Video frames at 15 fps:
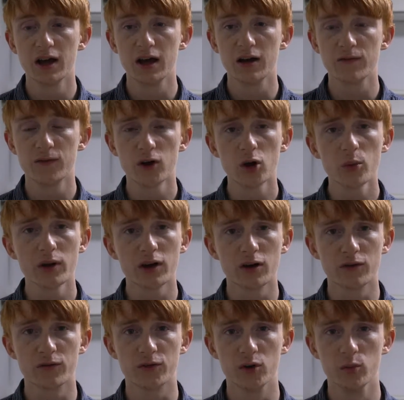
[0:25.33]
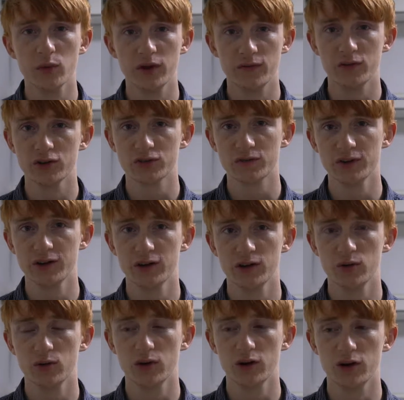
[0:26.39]
Following on from my first
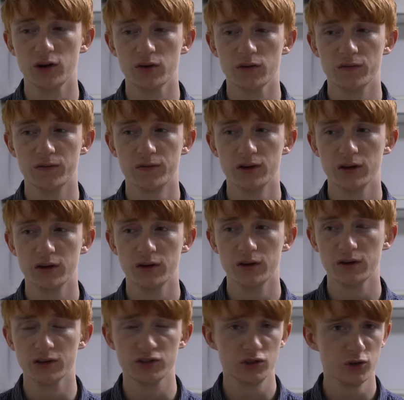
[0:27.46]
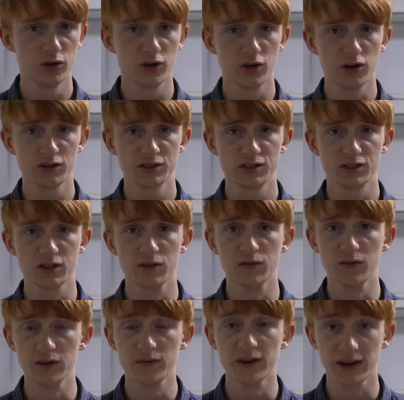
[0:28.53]
video of the student costs of
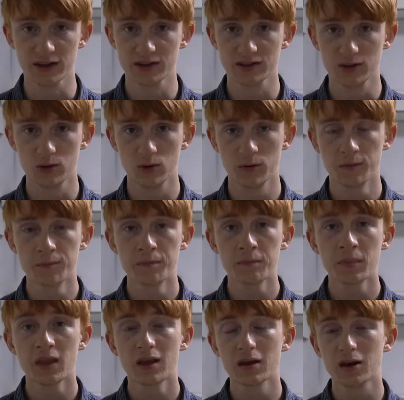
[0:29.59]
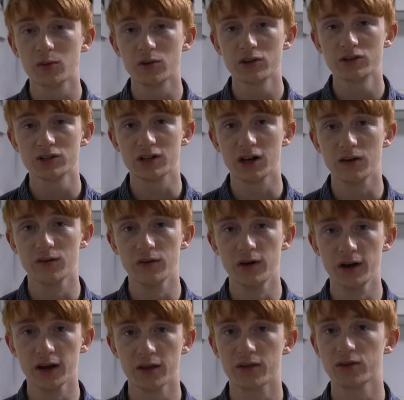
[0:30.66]
living in Seoul, I wanted to cover
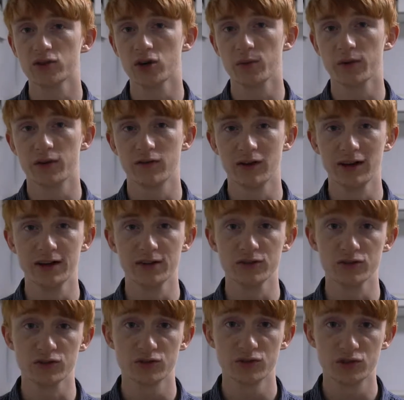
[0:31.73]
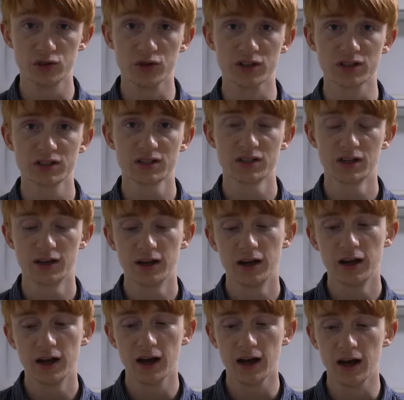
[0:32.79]
another topic related to students.
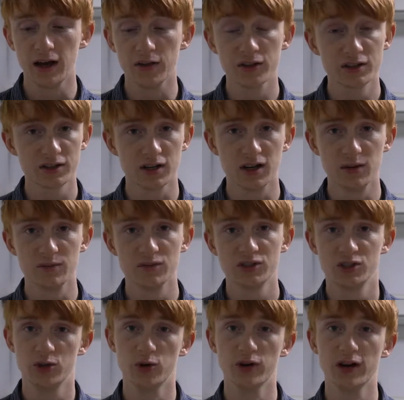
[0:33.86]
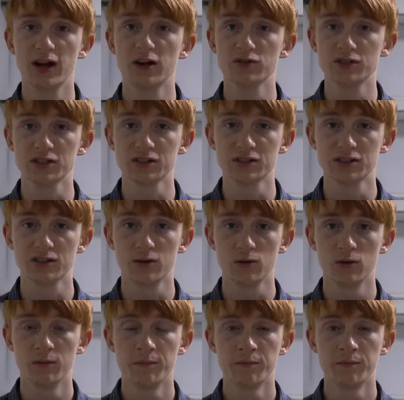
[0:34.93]
This time, student housing in Seoul.